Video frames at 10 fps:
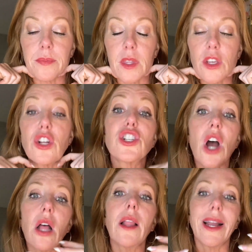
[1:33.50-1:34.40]
your
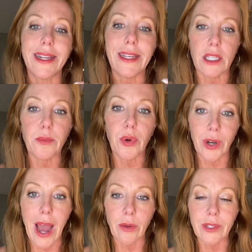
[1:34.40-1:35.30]
jawline isn't
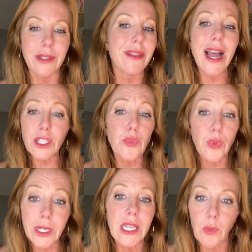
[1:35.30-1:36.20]
pronounced. That's
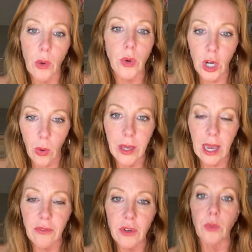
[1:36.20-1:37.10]
really what we're going
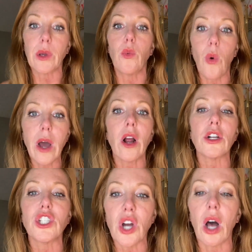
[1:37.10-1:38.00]
after. We want our
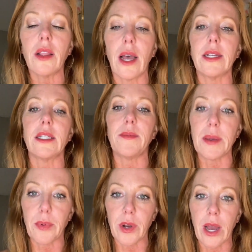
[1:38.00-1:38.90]
jawline to be
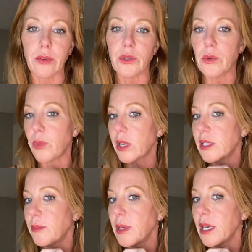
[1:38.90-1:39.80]
pronounced. We want it
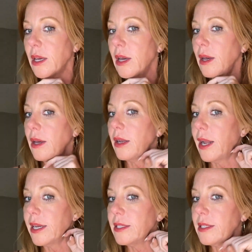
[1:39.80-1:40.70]
to be
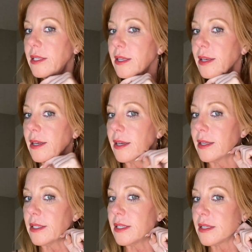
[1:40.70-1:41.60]
nice
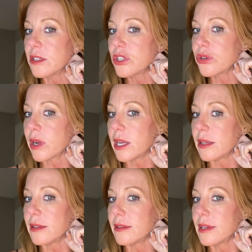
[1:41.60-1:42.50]
and straight,
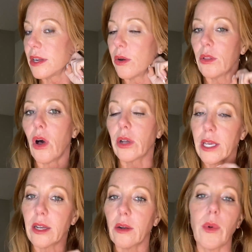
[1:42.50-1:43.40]
along
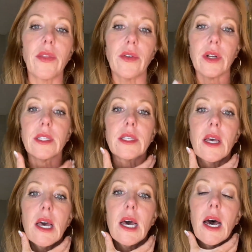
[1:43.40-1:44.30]
here, whether it's
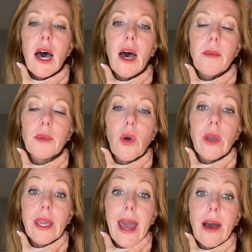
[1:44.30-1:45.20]

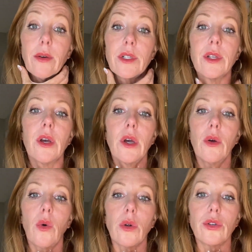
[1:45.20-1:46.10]
going out
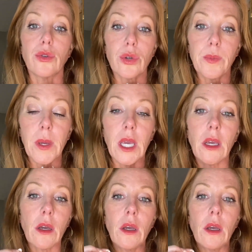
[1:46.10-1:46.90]
or drooping